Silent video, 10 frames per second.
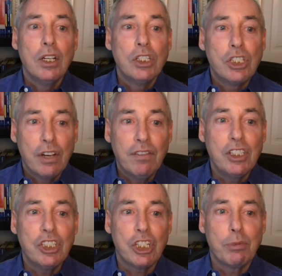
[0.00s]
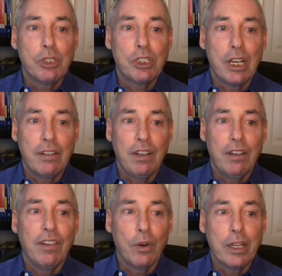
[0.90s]
76% of you,
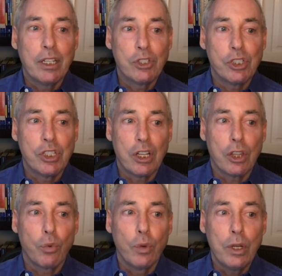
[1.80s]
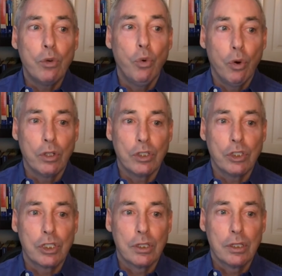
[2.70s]
very interesting, 3/4
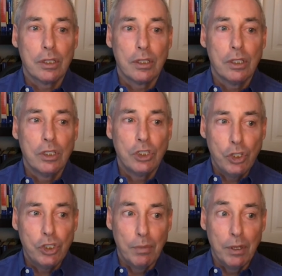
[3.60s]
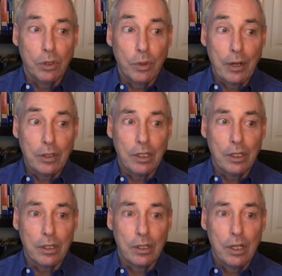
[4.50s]
choose the middle ground
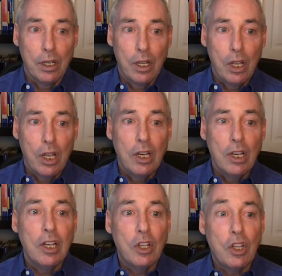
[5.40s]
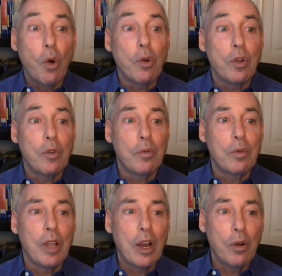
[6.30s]
here. You don't
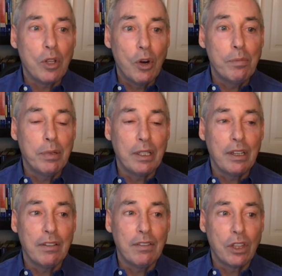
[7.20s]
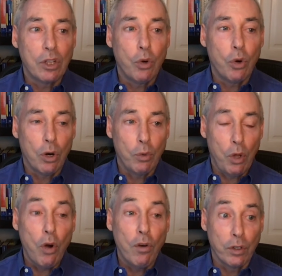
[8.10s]
believe that the court will
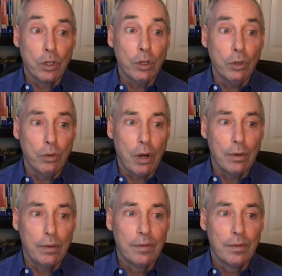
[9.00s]
overturn Roe,